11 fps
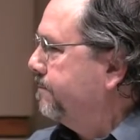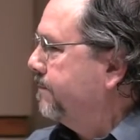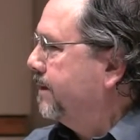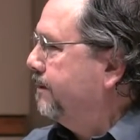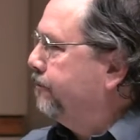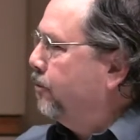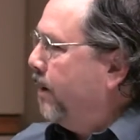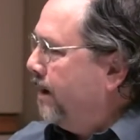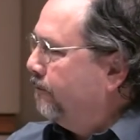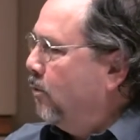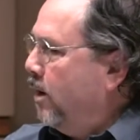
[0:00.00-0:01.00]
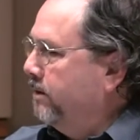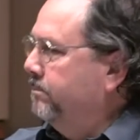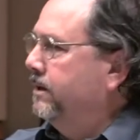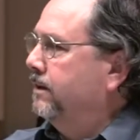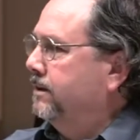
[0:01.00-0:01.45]
If you have one
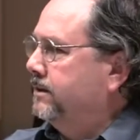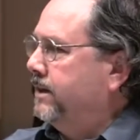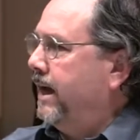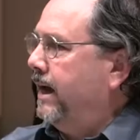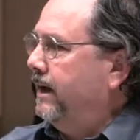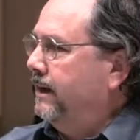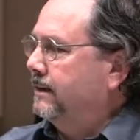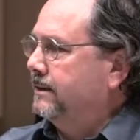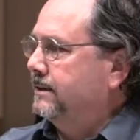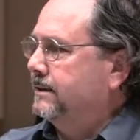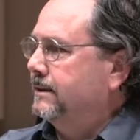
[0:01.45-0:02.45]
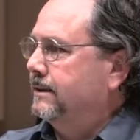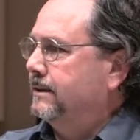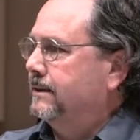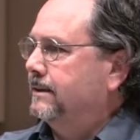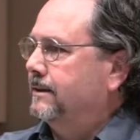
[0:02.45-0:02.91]
meal a day,
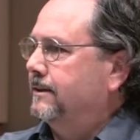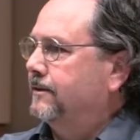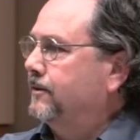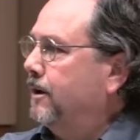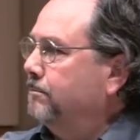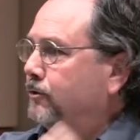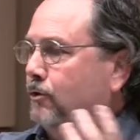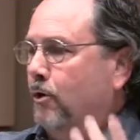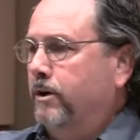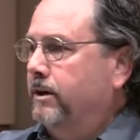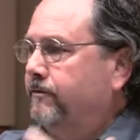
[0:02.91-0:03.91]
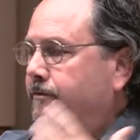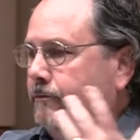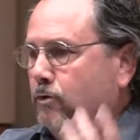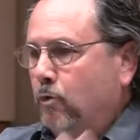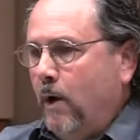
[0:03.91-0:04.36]
some sort of
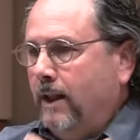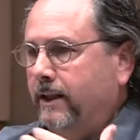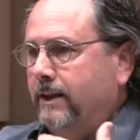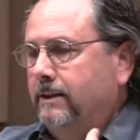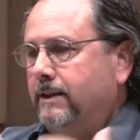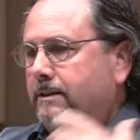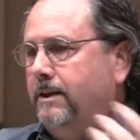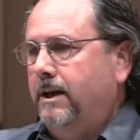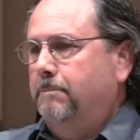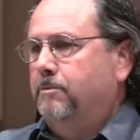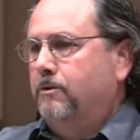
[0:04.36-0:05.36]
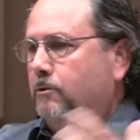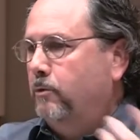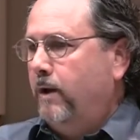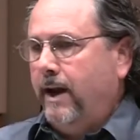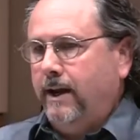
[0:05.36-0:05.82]
dwelling that keeps the
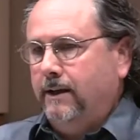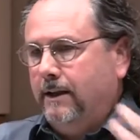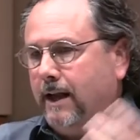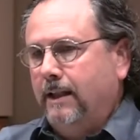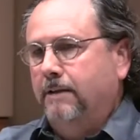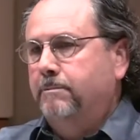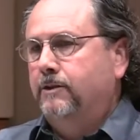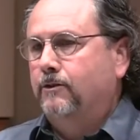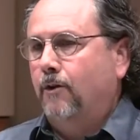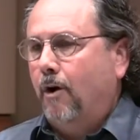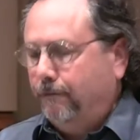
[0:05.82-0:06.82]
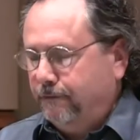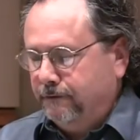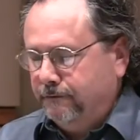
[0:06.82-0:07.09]
rain and elements off of